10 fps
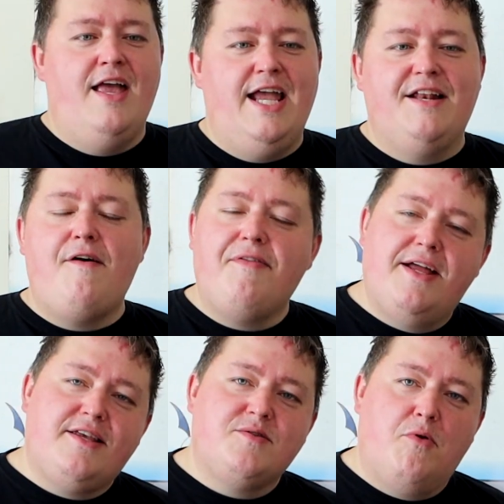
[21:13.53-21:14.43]
And if all
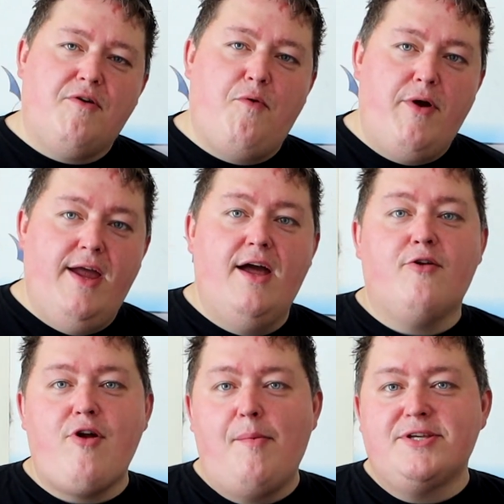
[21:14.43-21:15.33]
that doesn't work for you,
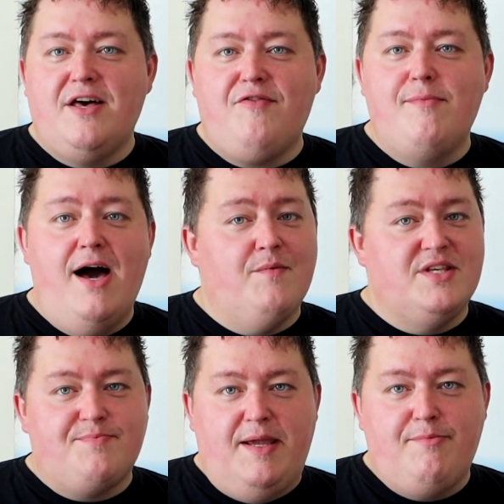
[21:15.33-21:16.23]
grab yourself a Mon with
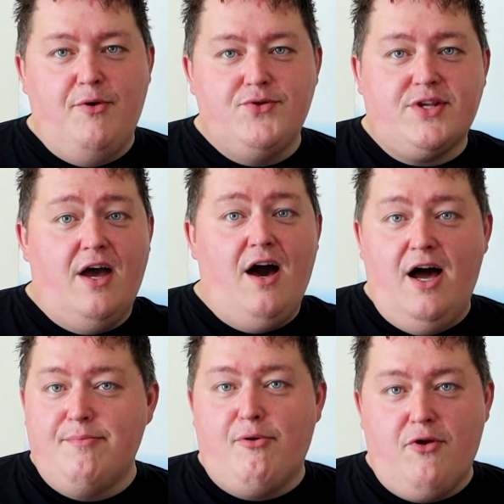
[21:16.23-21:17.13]
Speed Boost,
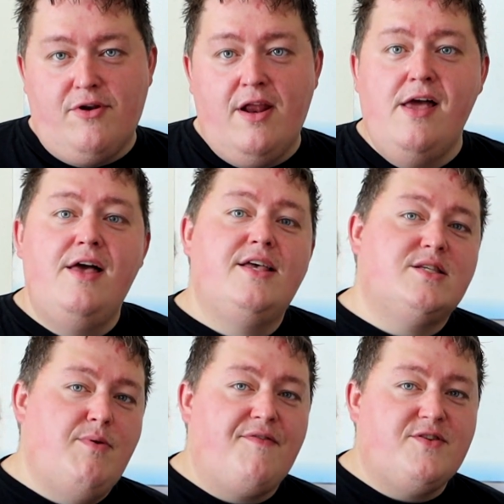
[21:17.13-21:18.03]
Unburden,
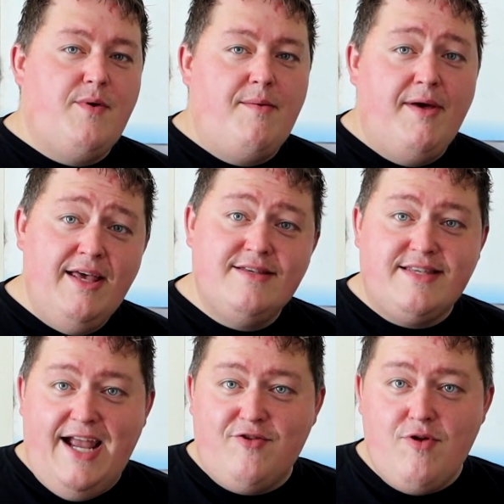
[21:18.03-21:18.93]
Swift Swim,
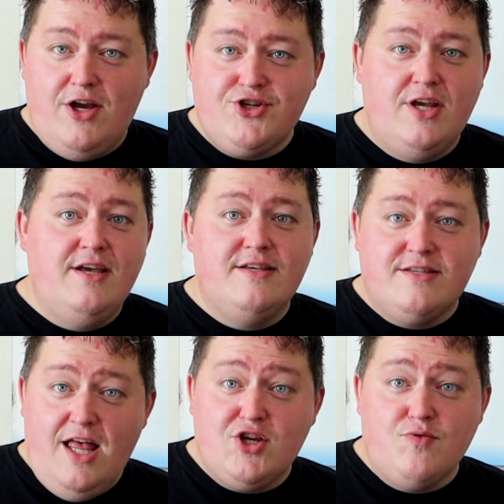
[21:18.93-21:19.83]
Sand Rush,
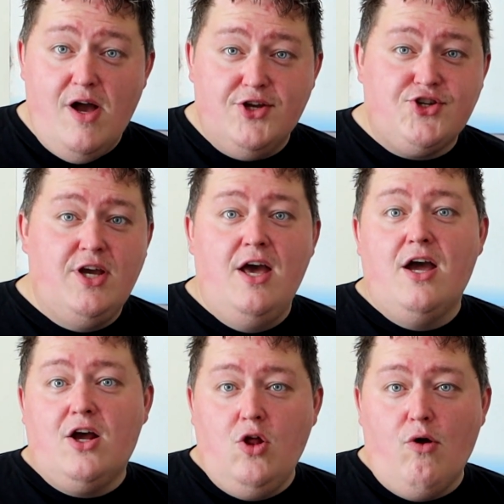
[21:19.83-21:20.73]
Slush Rush,
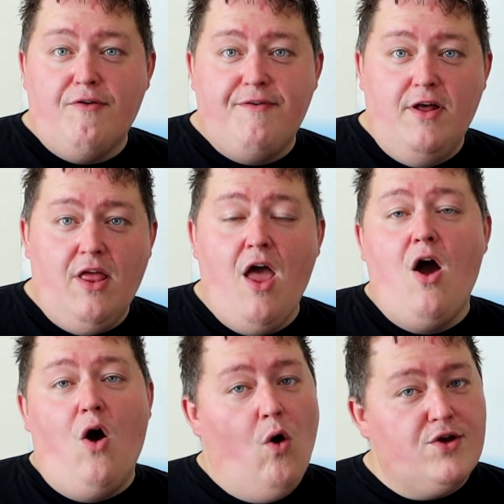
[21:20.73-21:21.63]
Chlorophyll,
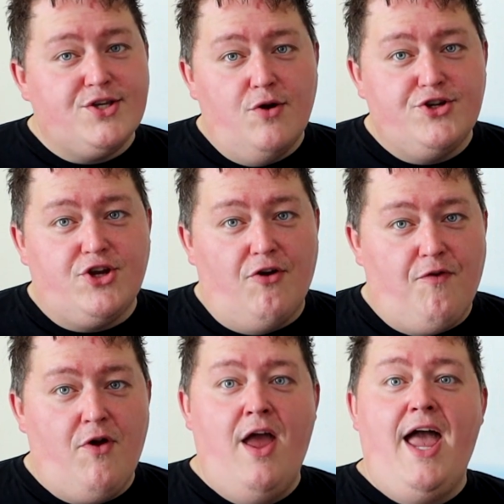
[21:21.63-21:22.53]
or Surge
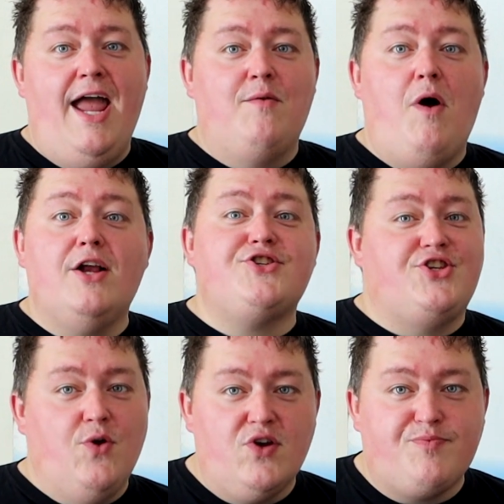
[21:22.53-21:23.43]
Surfer and watch
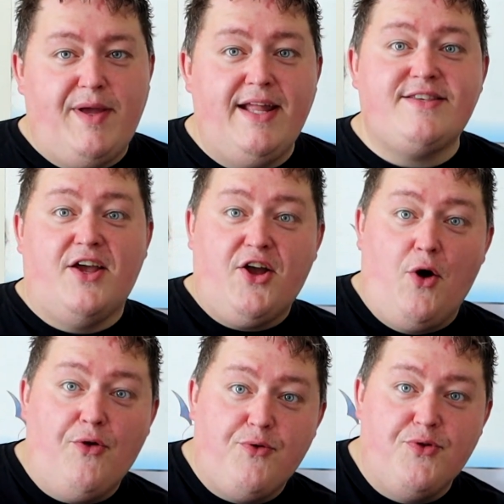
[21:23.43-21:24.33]
as your speeds
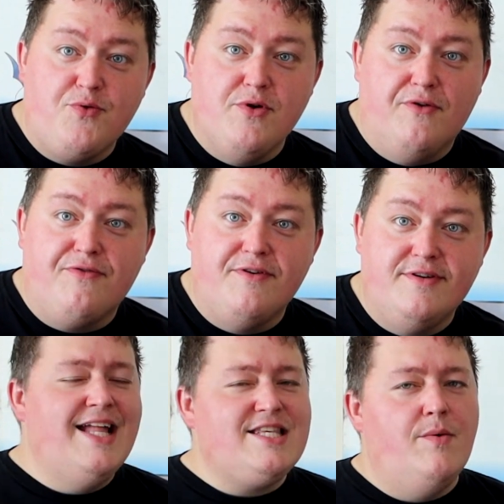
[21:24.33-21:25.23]
go through the roof.
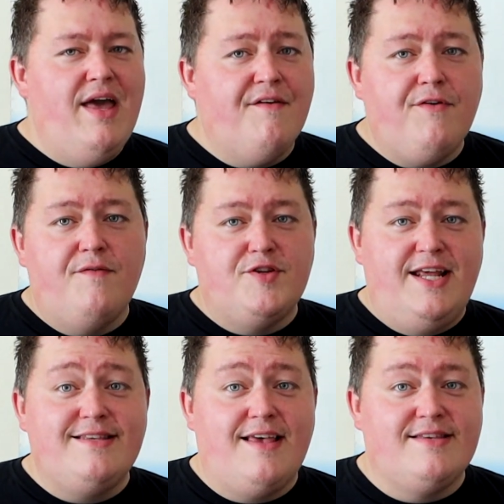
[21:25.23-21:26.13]
That's all we have for you for
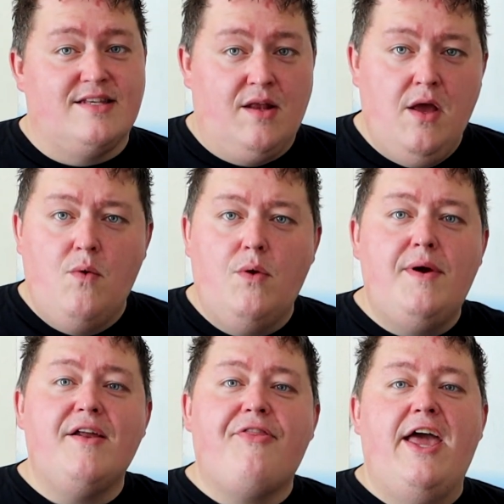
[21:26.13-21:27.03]
today's lesson. We
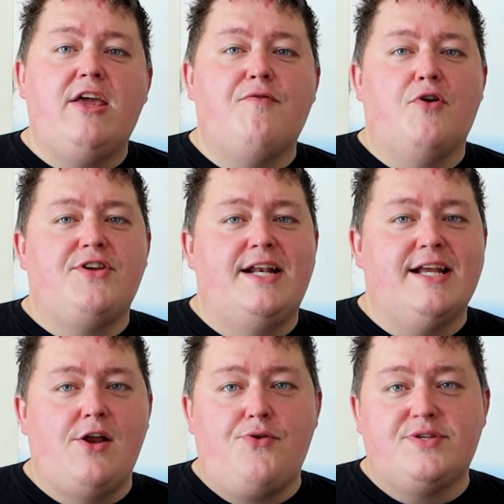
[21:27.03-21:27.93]
want to thank you for attending
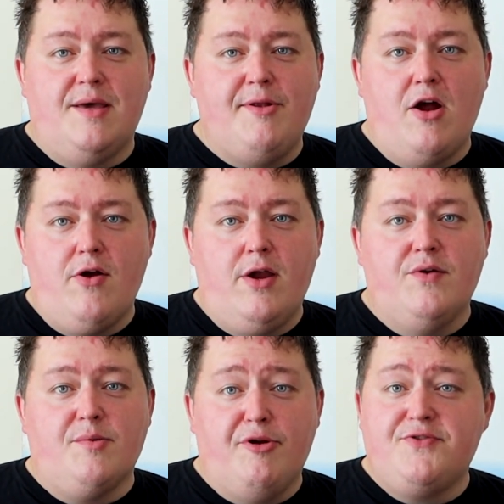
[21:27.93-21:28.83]
another seminar here
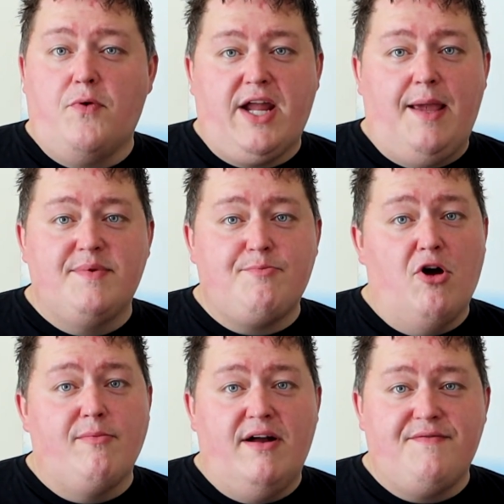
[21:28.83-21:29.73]
at the BridgeFour Games
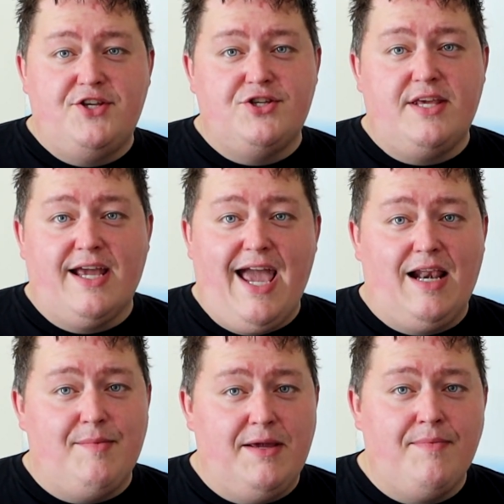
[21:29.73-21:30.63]
Pokemon VGC
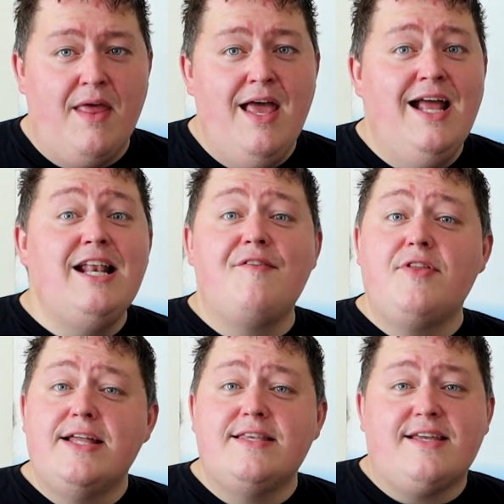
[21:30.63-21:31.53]
Academy. Now, if you
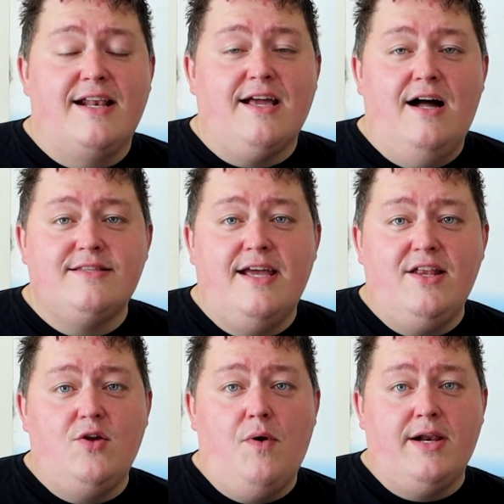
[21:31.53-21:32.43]
like this kind of content
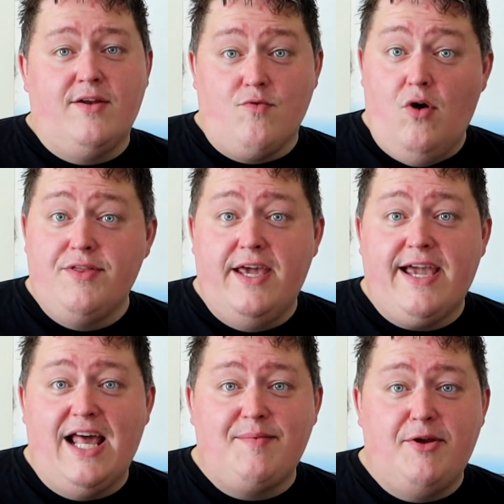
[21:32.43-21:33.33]
and you want to enroll in the
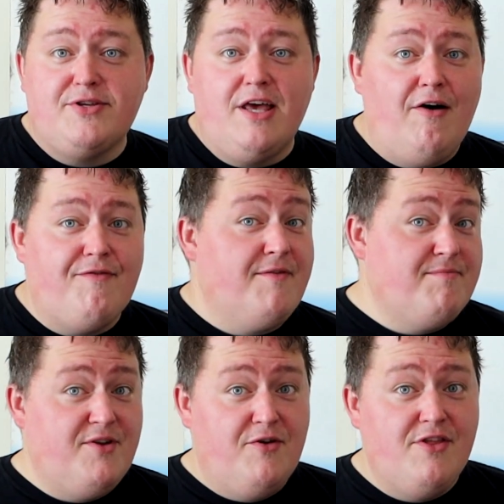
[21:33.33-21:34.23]
Academy yourself,
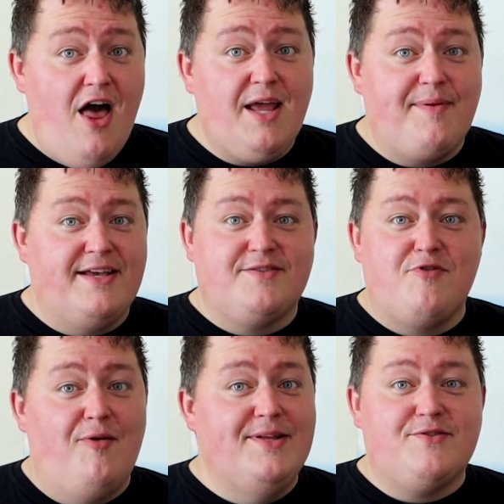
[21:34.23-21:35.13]
you're in luck because
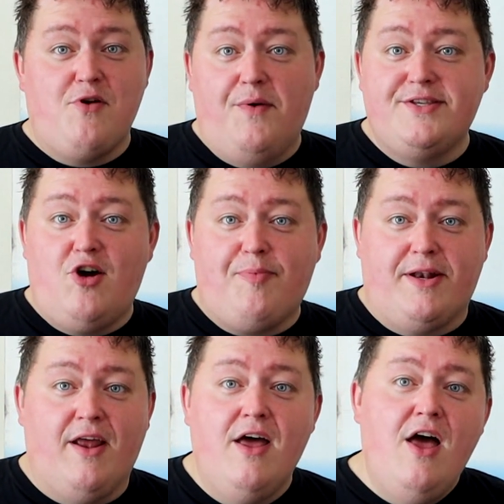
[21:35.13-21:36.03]
enrollments are always
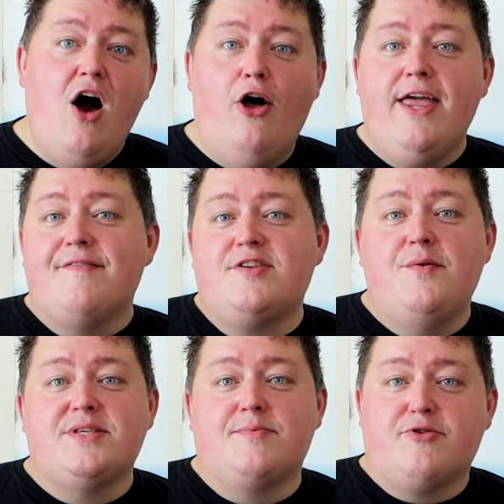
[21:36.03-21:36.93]
open. All you have to do
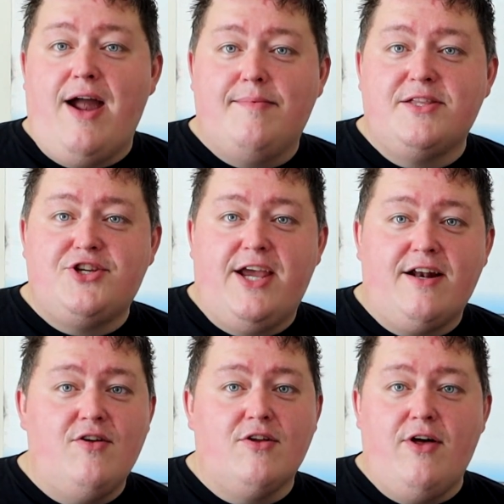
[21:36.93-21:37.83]
is subscribe to the
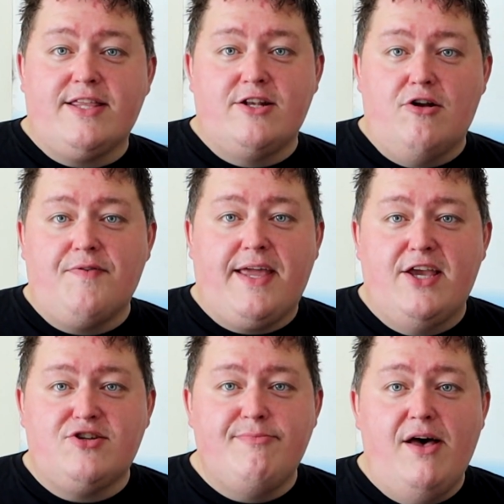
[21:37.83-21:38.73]
channel and click the
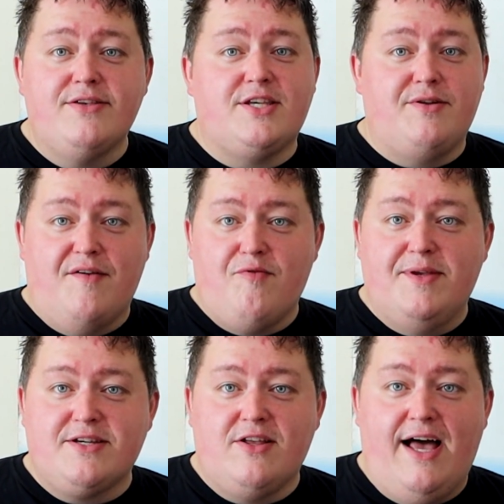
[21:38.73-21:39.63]
notification bell so you never
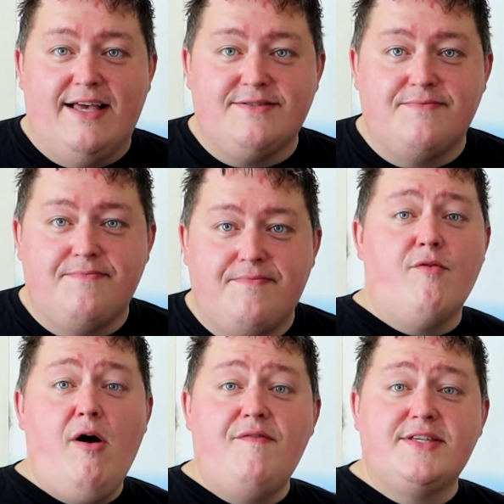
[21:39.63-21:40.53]
miss a class.
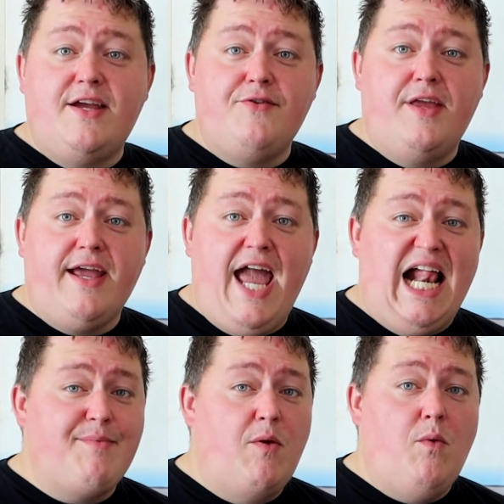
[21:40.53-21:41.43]
From all of us here at the
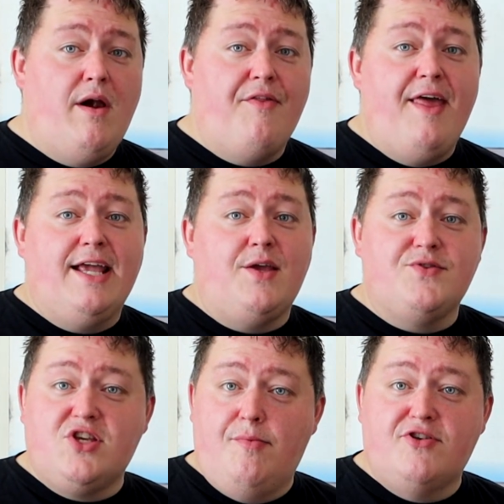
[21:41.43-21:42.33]
Academy, we want to thank you
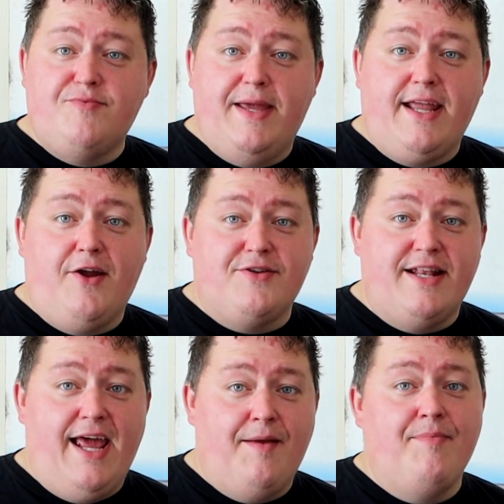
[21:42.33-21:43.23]
so much for being here
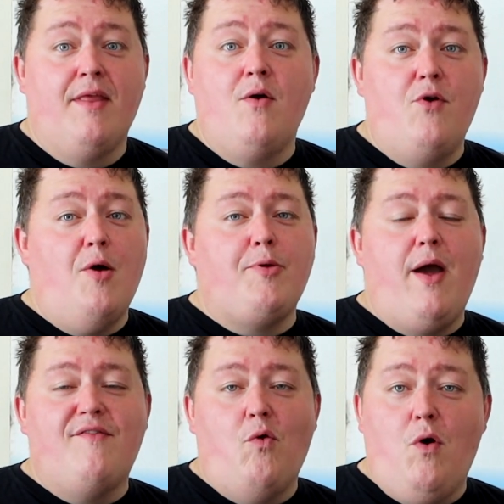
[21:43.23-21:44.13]
today. We hope you
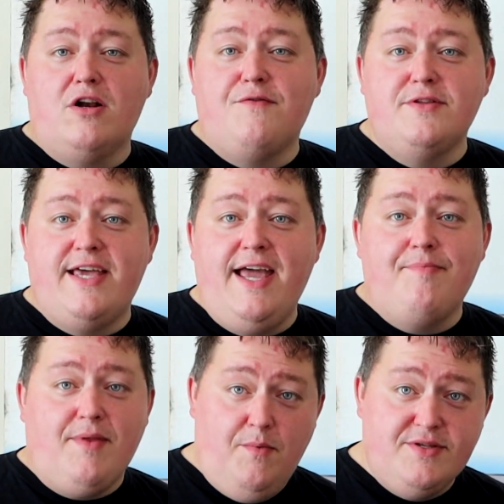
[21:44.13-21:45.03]
have a wonderful
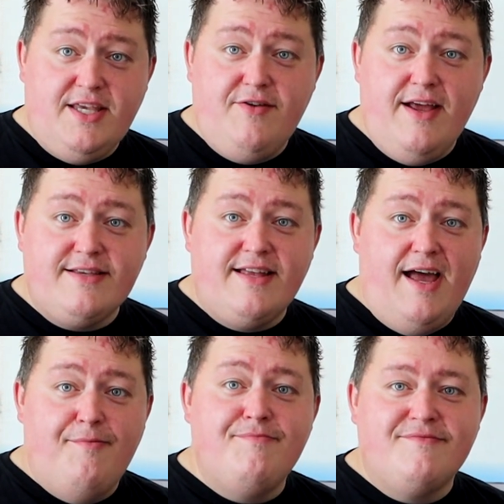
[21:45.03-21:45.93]
day, and we'll see you next
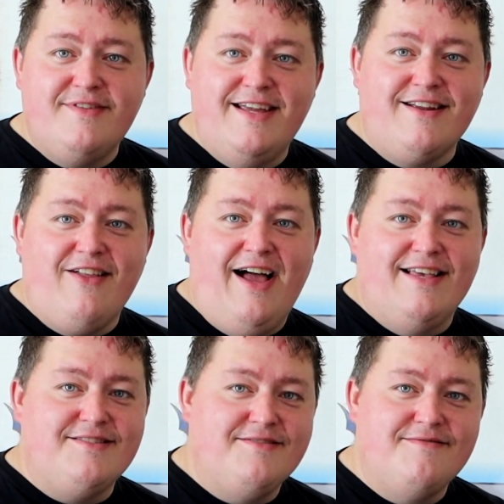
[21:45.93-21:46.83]
time in
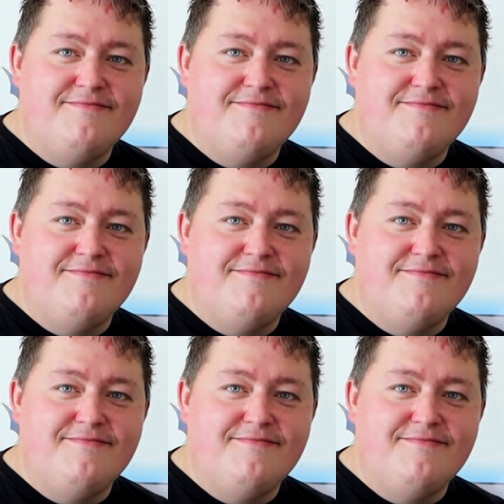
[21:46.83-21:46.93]
class.